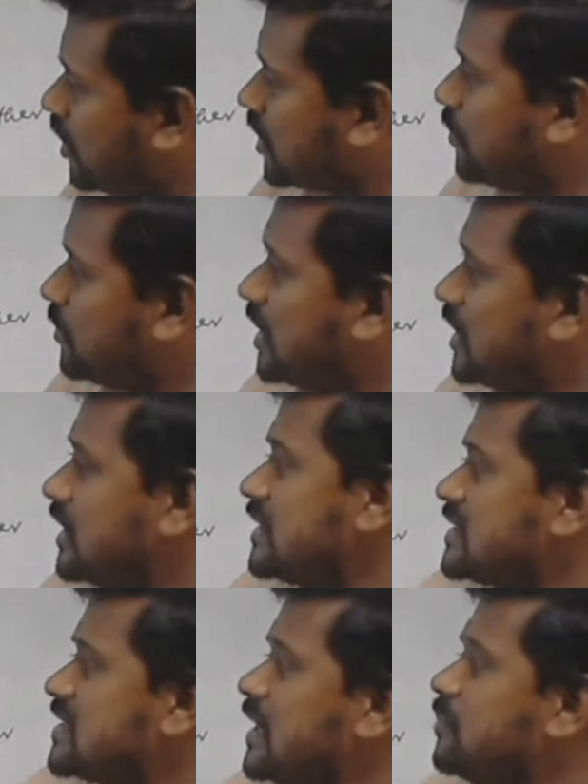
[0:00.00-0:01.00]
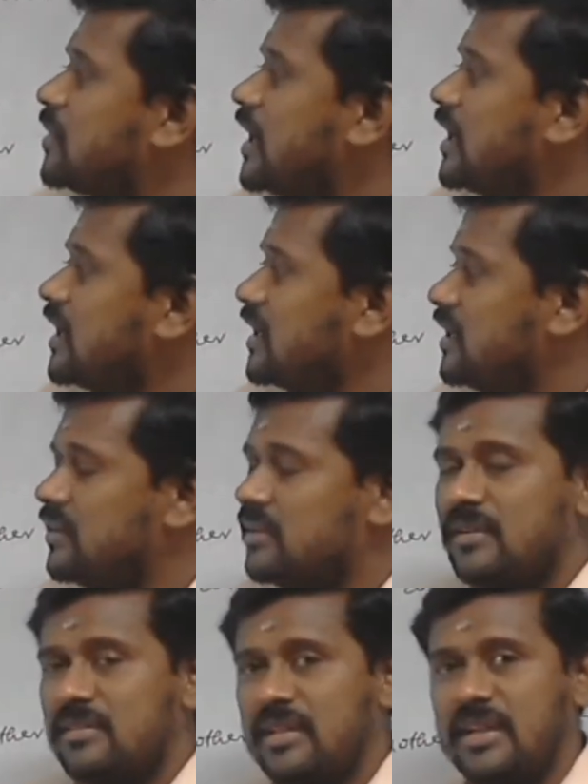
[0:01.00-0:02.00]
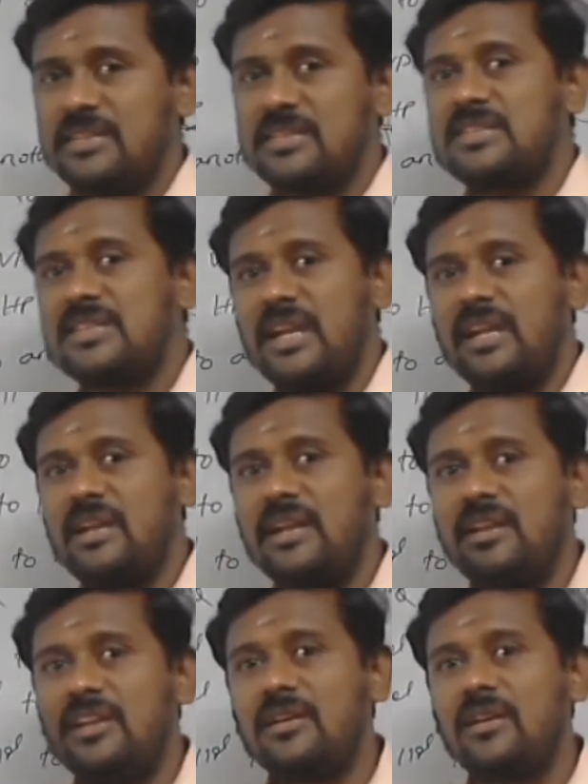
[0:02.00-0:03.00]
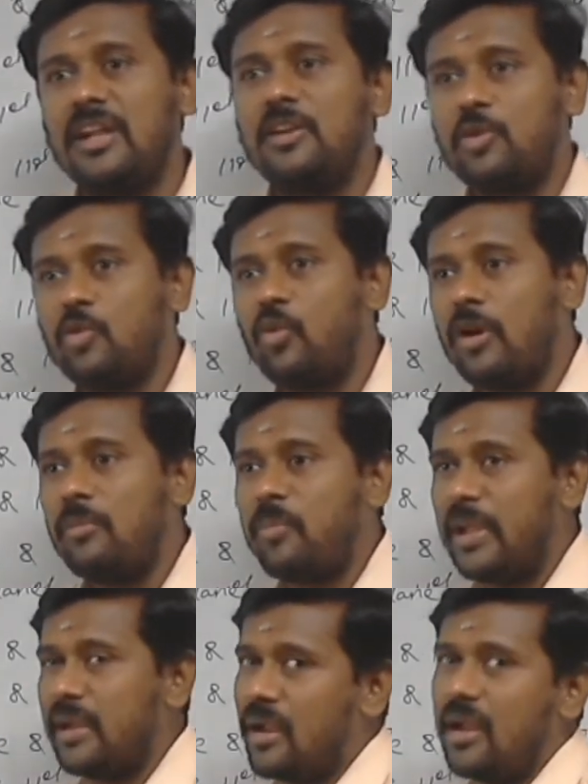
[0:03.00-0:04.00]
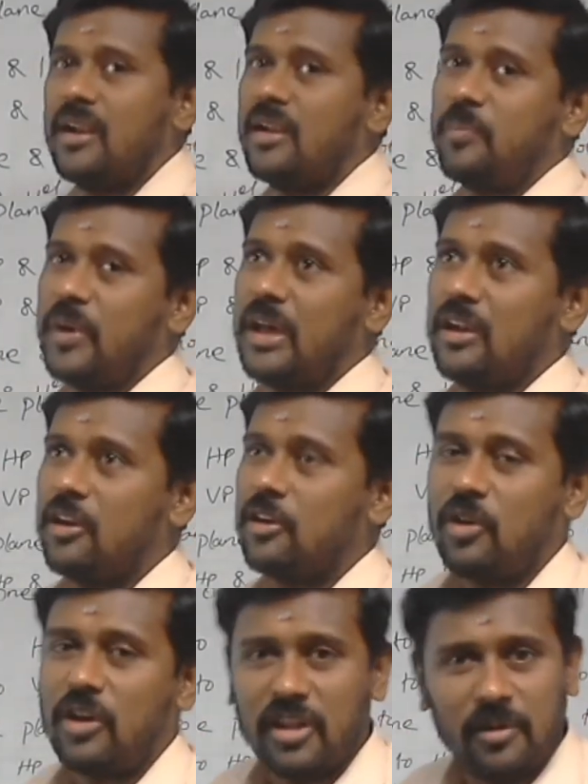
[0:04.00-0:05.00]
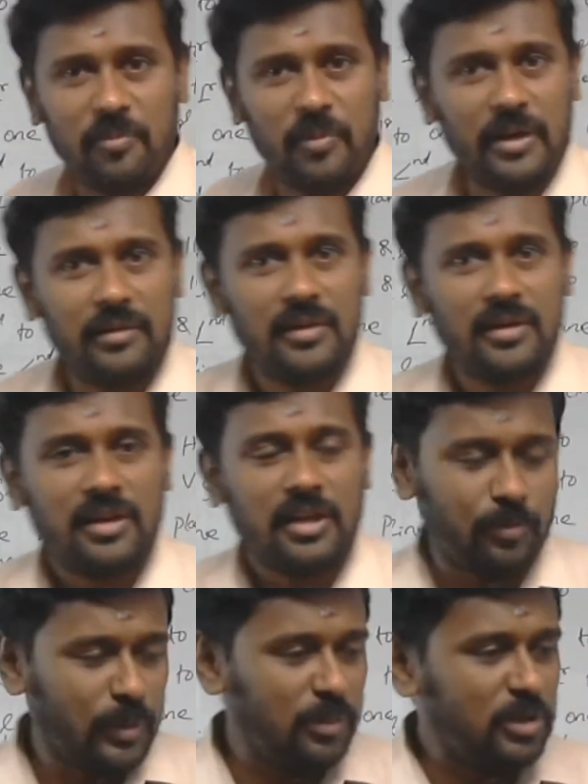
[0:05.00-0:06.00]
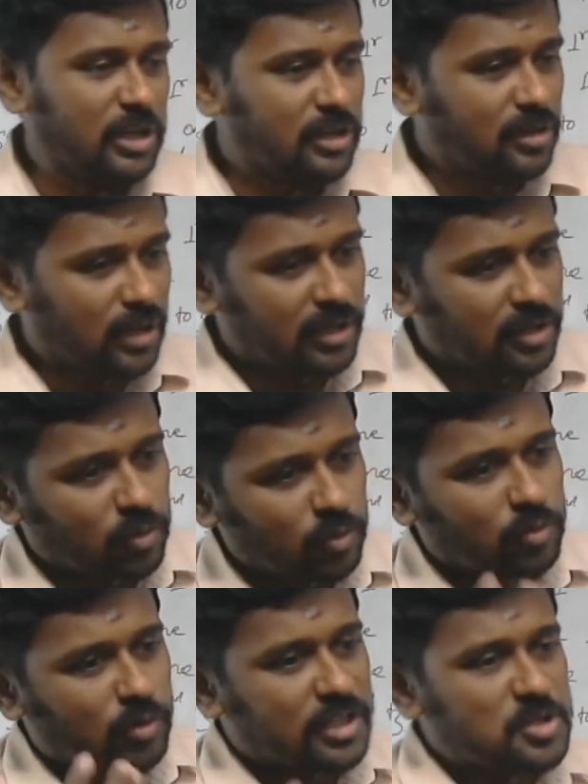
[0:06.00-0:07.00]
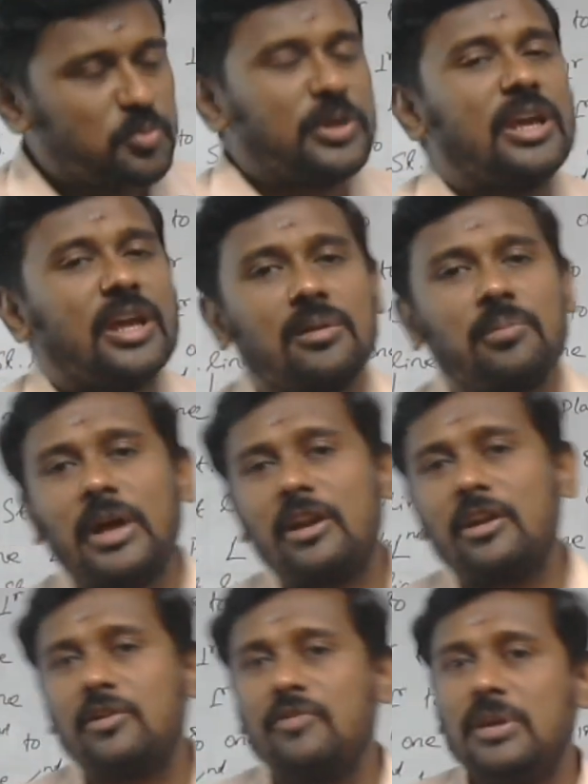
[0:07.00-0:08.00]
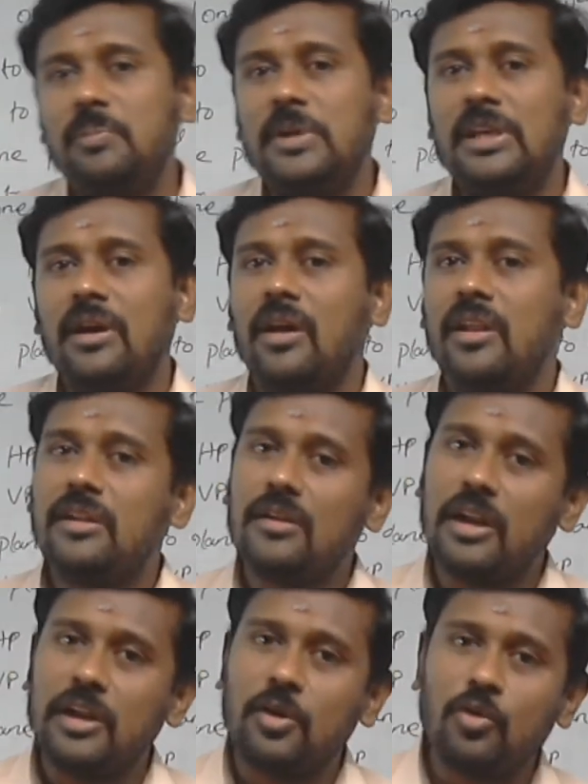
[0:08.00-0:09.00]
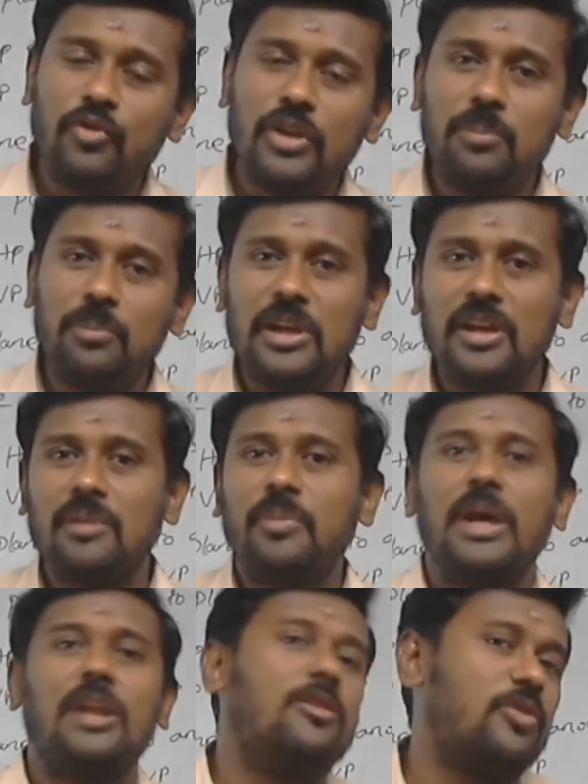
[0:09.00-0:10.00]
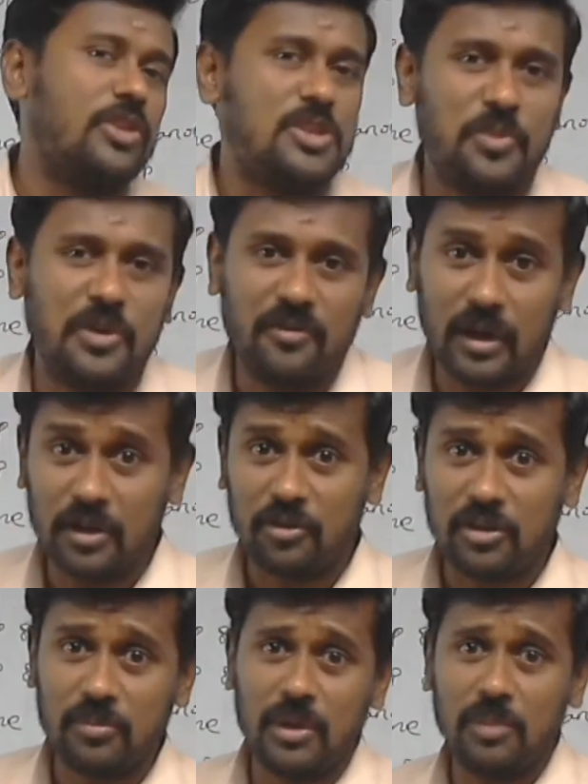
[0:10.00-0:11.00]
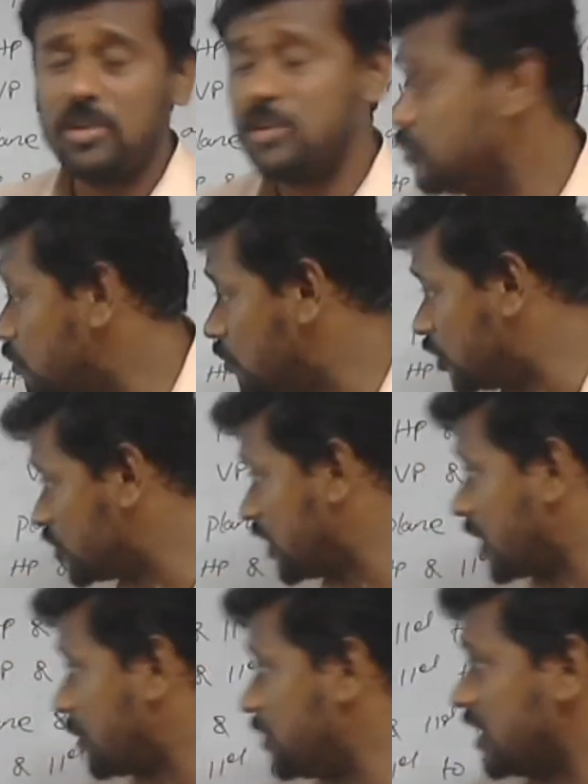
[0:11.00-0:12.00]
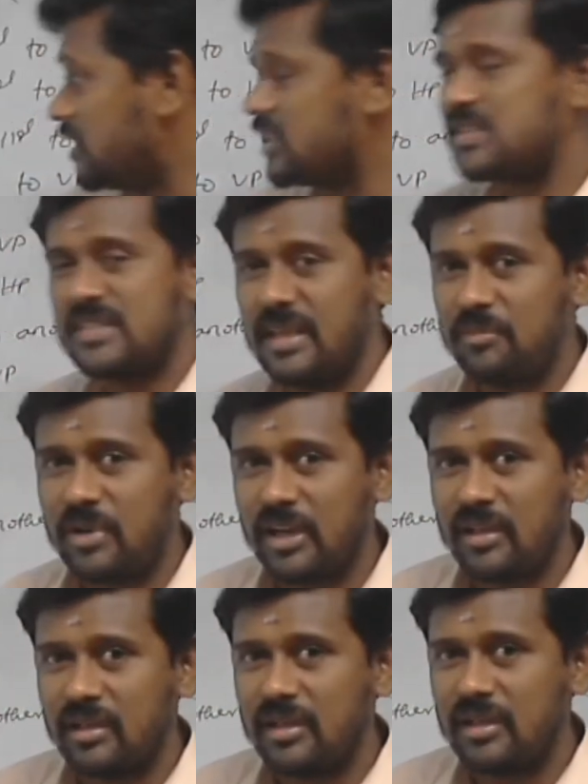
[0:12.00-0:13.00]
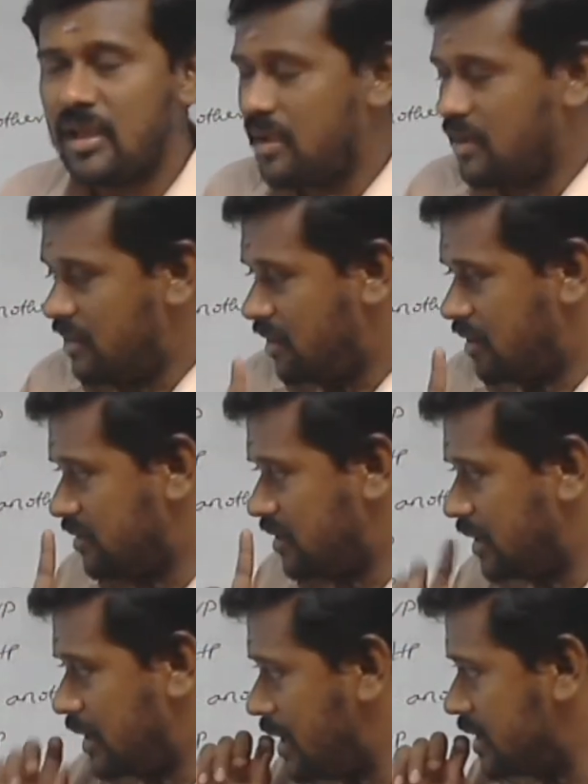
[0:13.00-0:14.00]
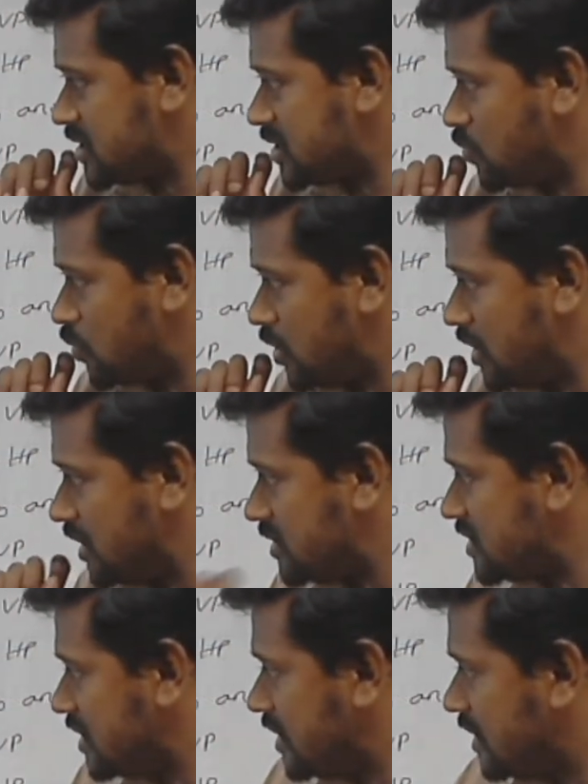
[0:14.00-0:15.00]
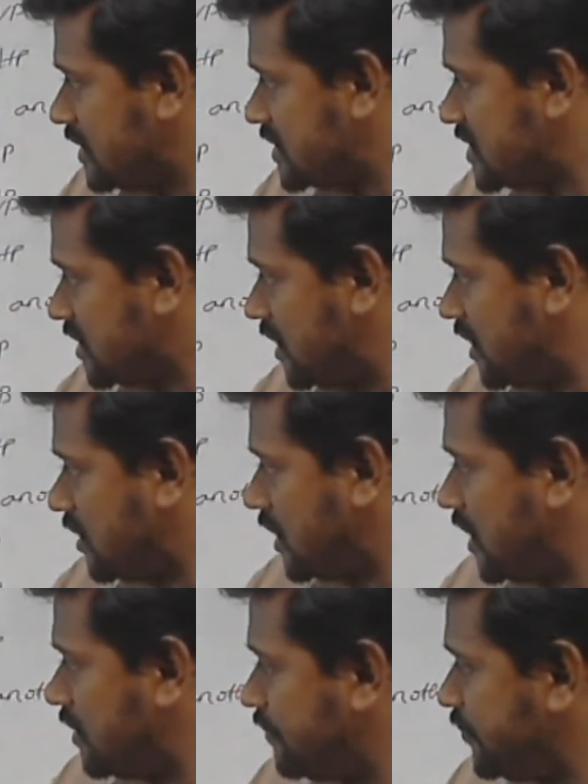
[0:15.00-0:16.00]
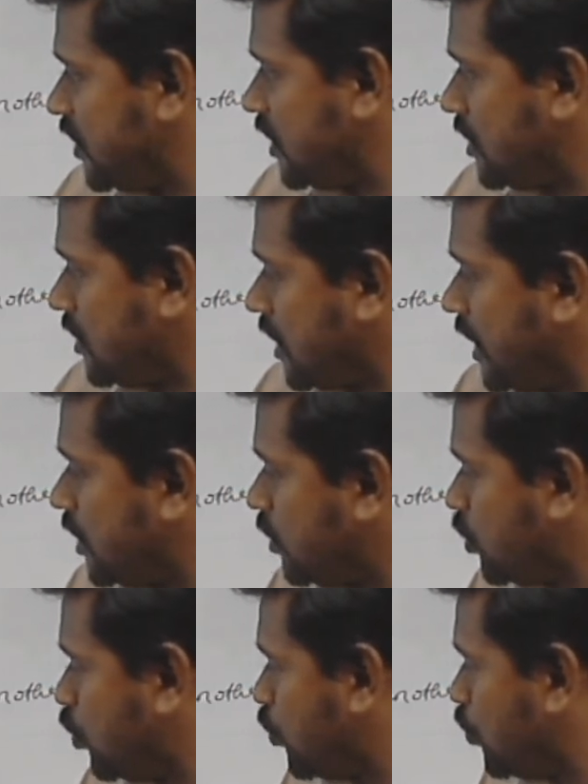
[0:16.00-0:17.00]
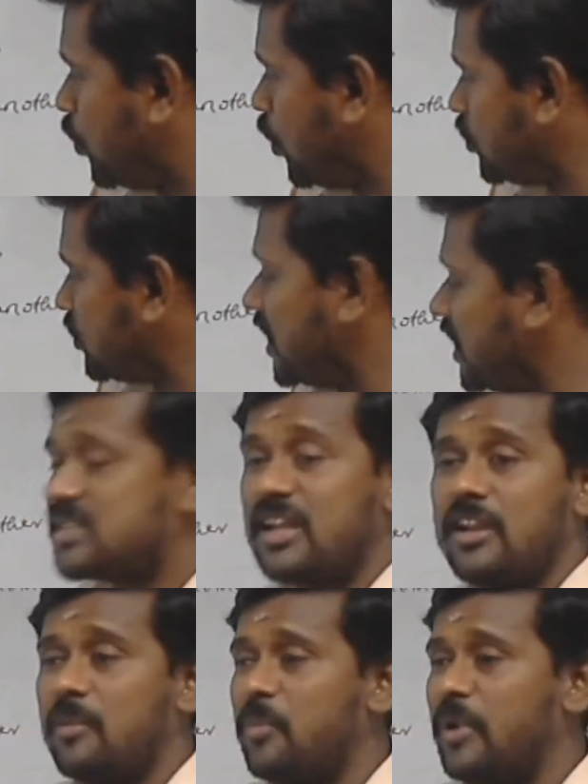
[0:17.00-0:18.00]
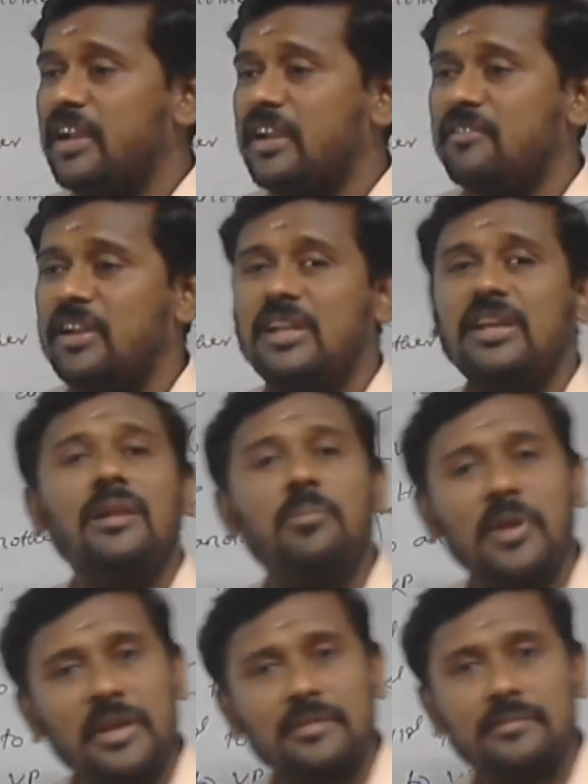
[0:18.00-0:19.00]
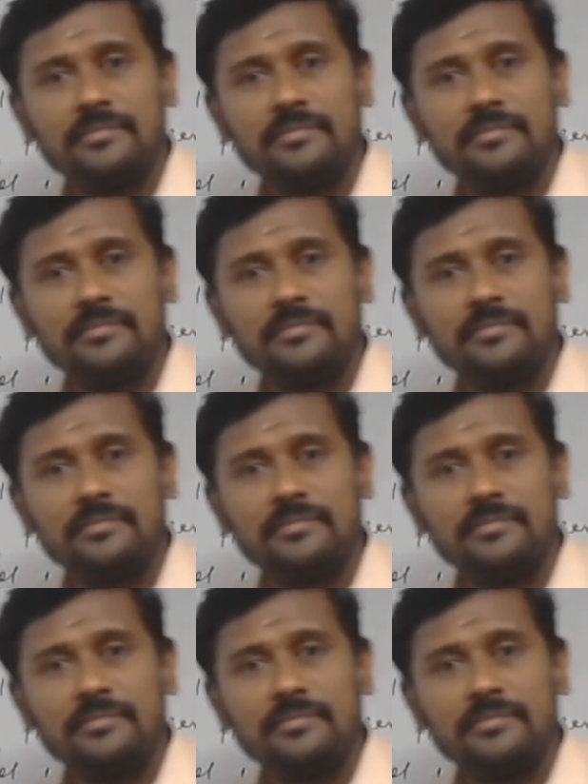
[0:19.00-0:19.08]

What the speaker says: coming under the same category. That is a straight line inclined to one plane and parallel to another plane. It may be inclined to HP and parallel to VP, or inclined to VP and parallel to HP. Whatever it may be, both are coming under the same category. And the last one is straight line inclined to both horizontal plane and vertical plane.